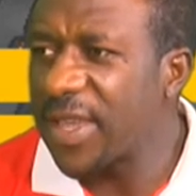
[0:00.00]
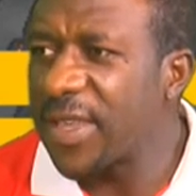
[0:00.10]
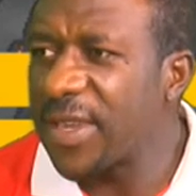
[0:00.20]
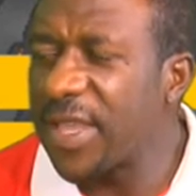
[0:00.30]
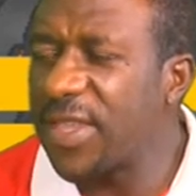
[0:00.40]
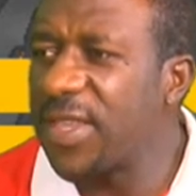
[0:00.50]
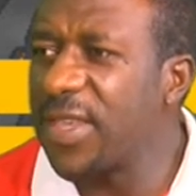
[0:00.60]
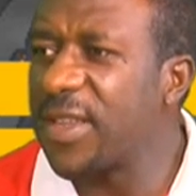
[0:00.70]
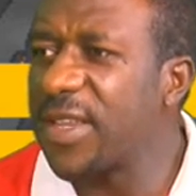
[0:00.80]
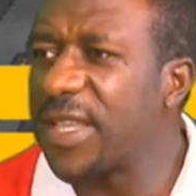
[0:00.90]
the
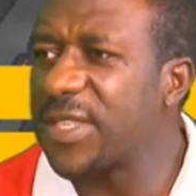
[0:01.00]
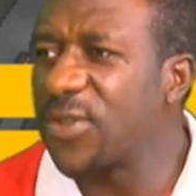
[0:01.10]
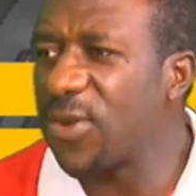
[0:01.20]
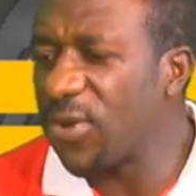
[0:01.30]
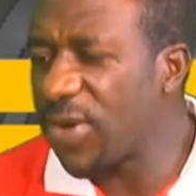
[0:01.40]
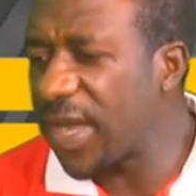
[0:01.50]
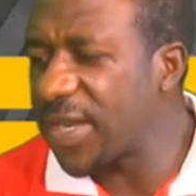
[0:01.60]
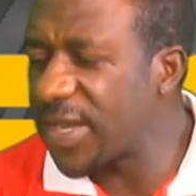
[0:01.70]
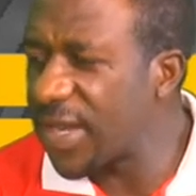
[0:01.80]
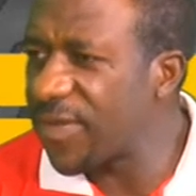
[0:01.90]
heel is no longer
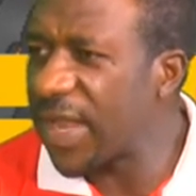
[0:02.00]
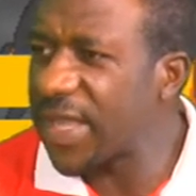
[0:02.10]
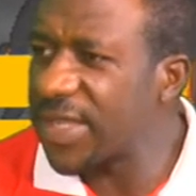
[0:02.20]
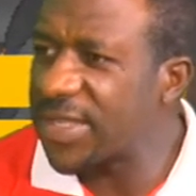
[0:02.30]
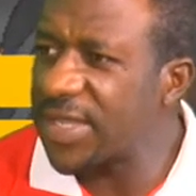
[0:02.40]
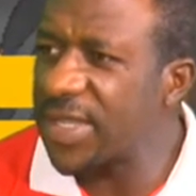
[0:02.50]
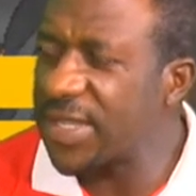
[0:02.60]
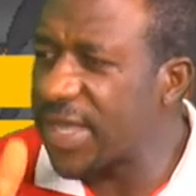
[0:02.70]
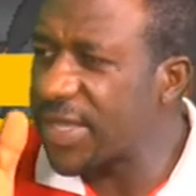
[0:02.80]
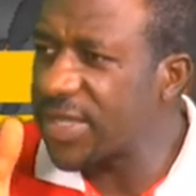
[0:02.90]
curved like a C, it's
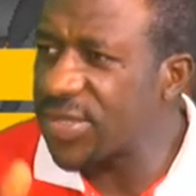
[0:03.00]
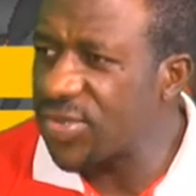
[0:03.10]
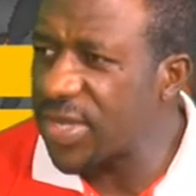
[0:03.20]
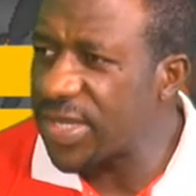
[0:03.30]
getting straight.